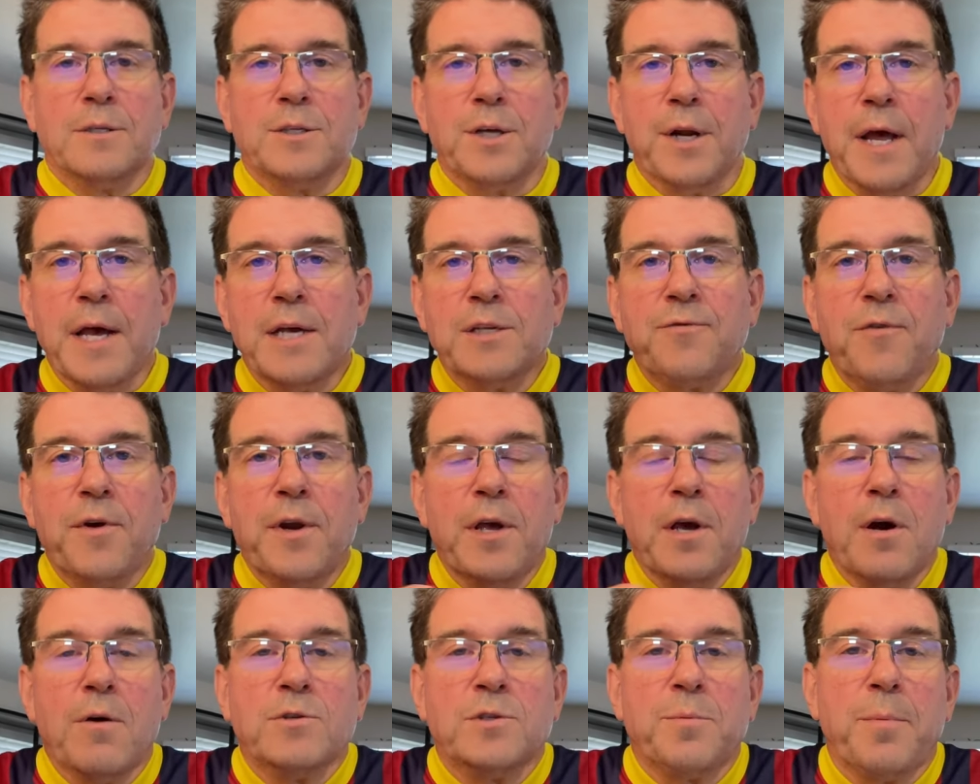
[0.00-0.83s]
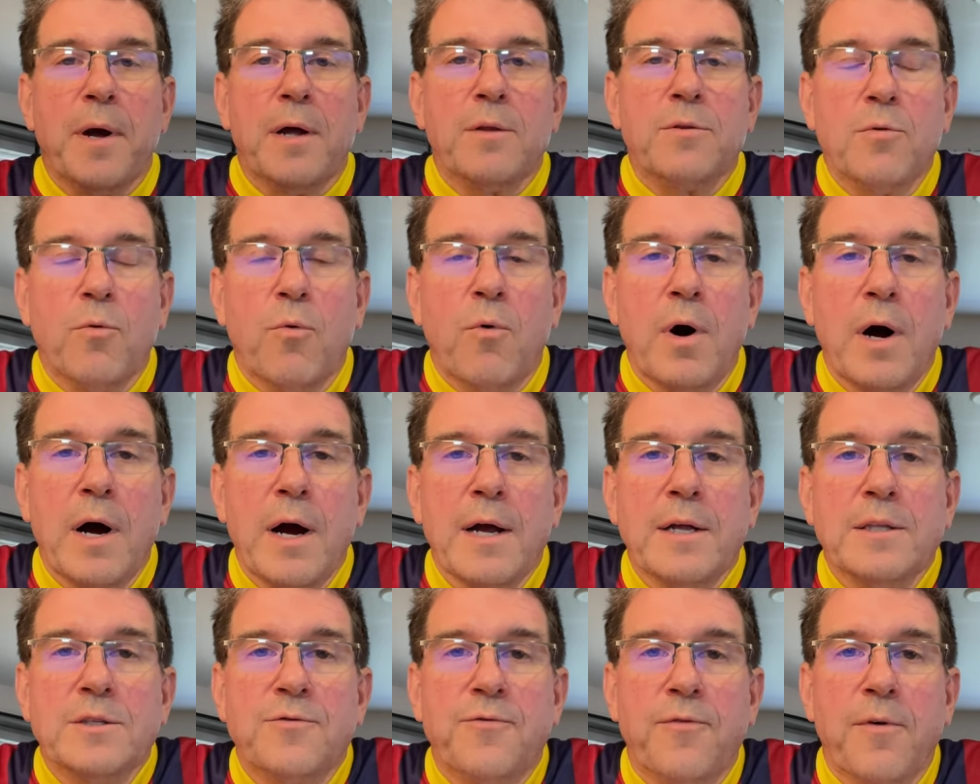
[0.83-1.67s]
Today's video is about the
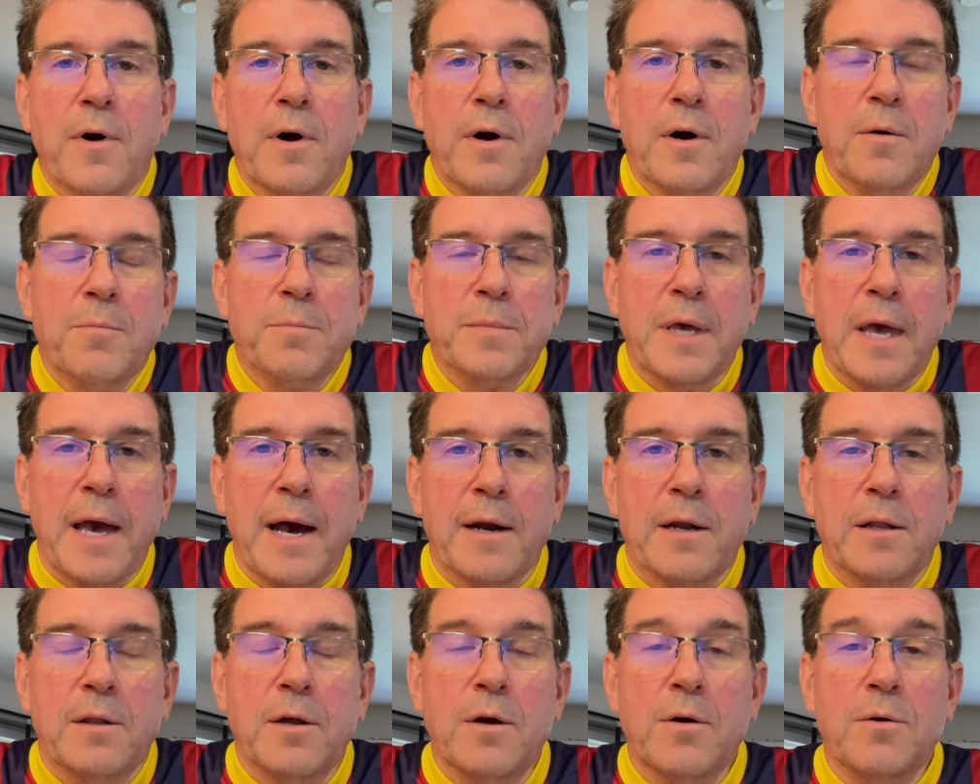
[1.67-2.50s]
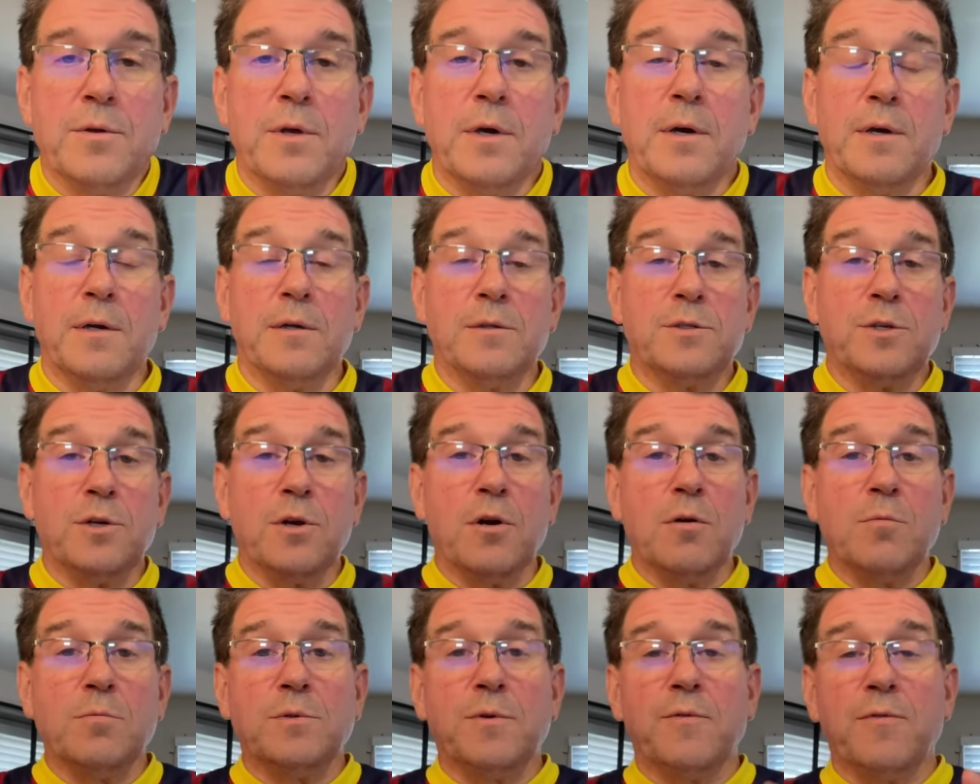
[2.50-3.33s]
wines from Catalonia. In
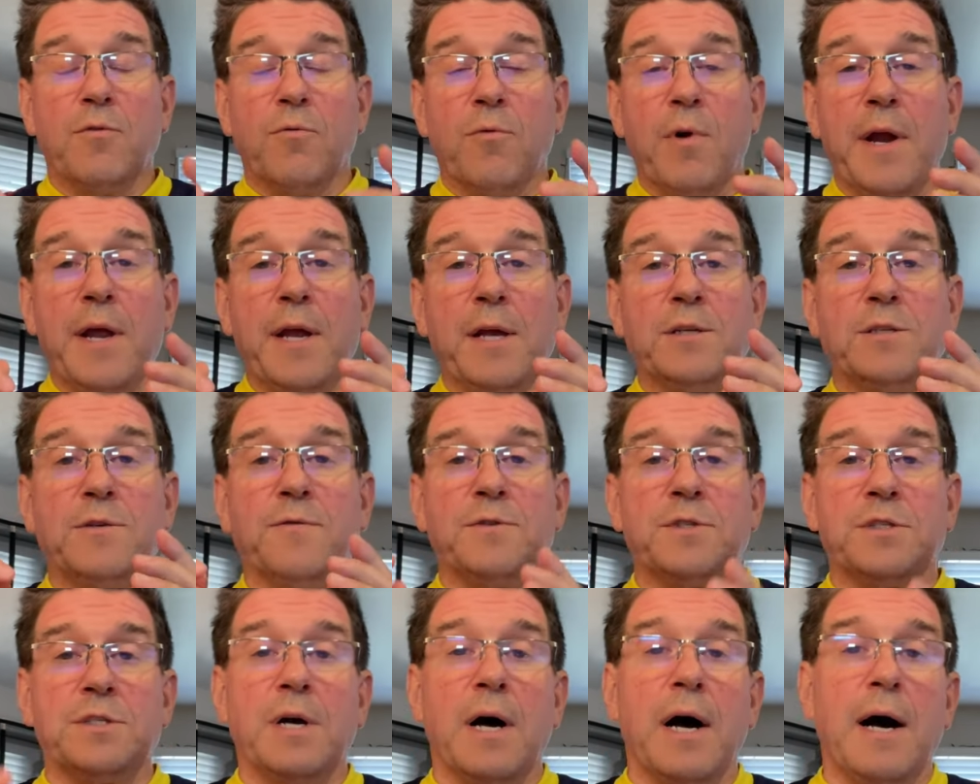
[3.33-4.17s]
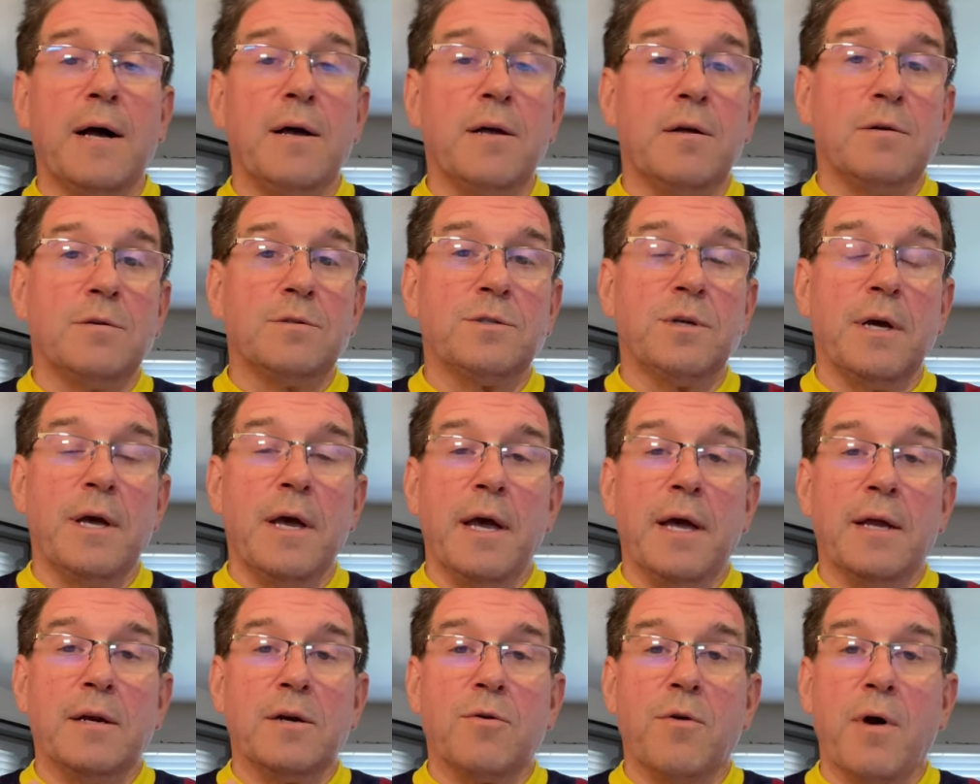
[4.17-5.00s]
terms of the range of styles
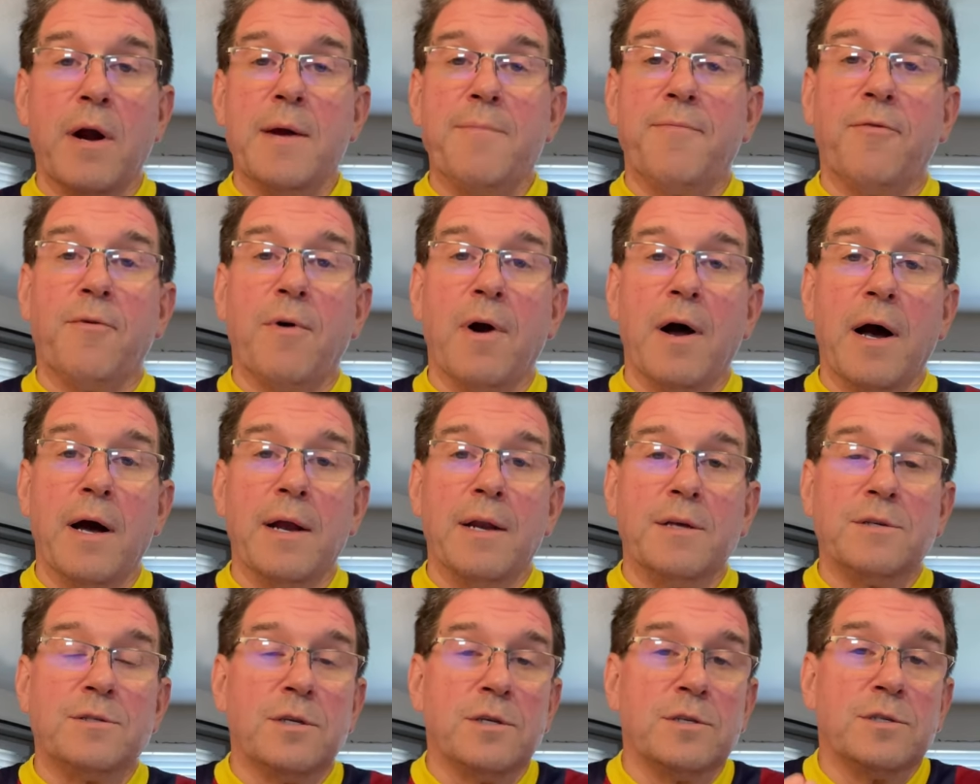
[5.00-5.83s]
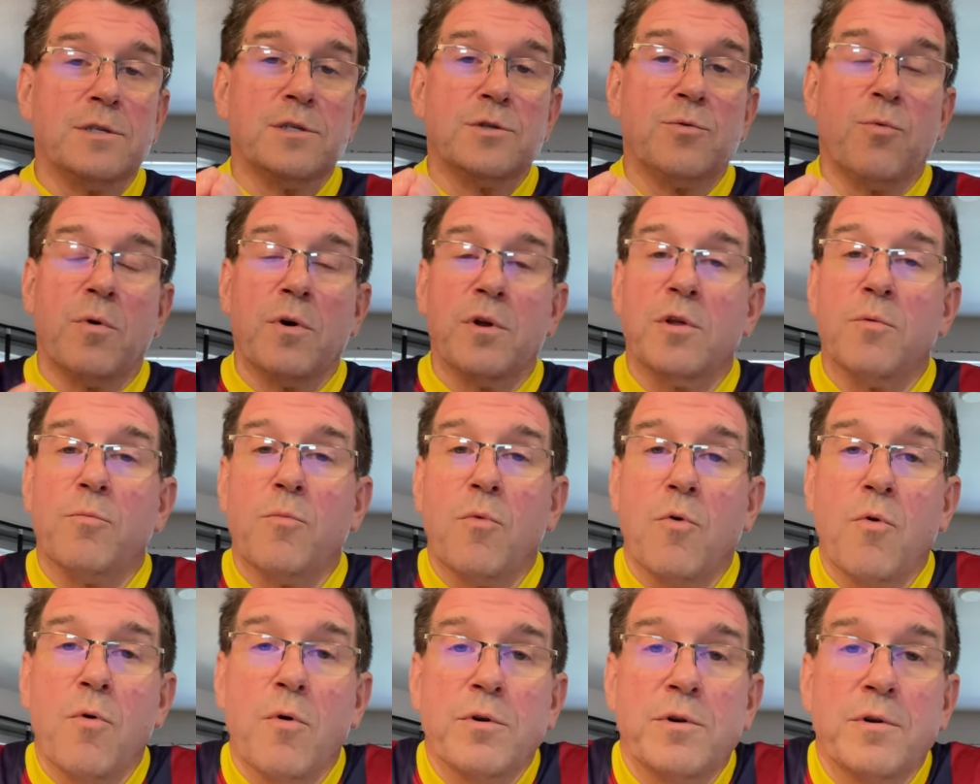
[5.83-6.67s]
and grape varieties, this is one of the
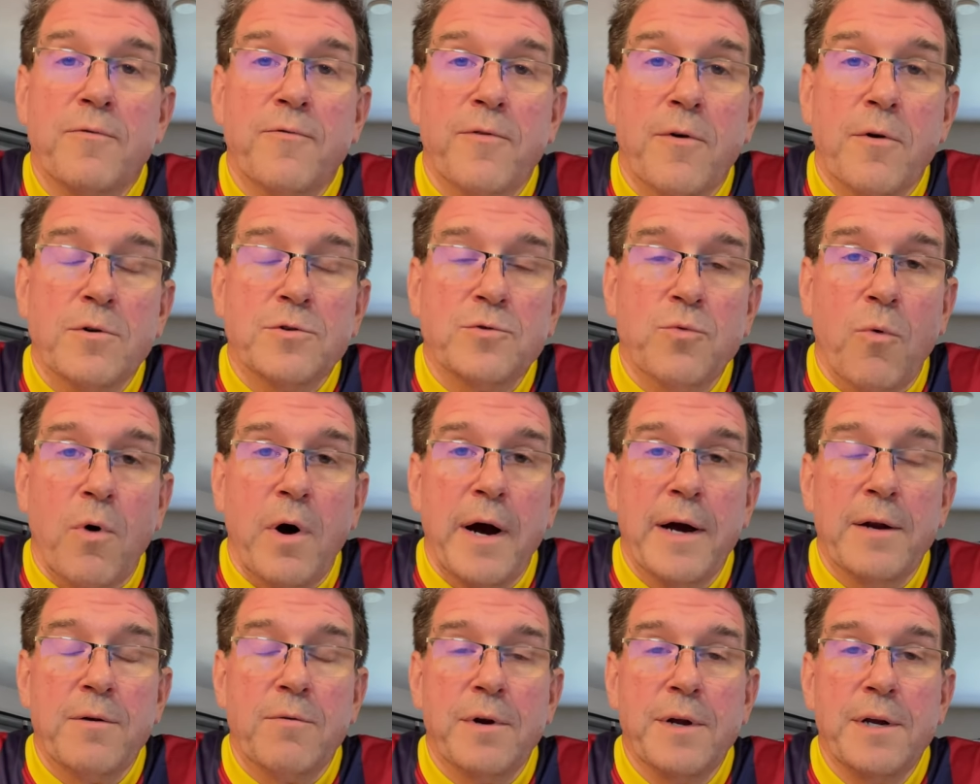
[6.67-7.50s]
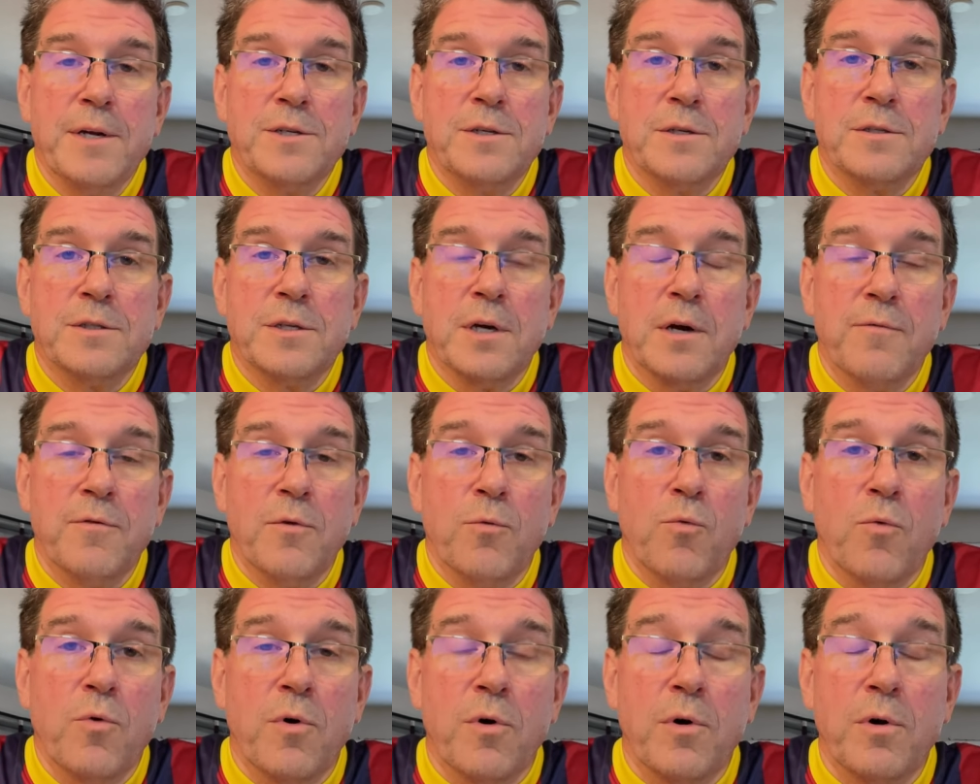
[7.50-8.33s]
more diverse wine regions of
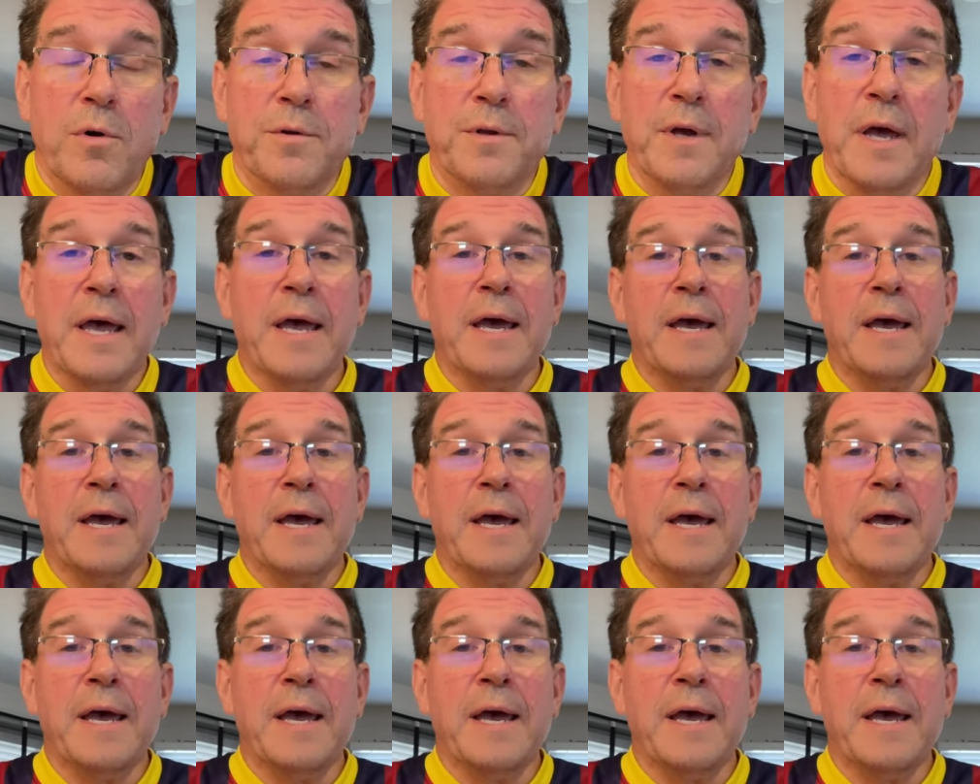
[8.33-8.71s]
the world.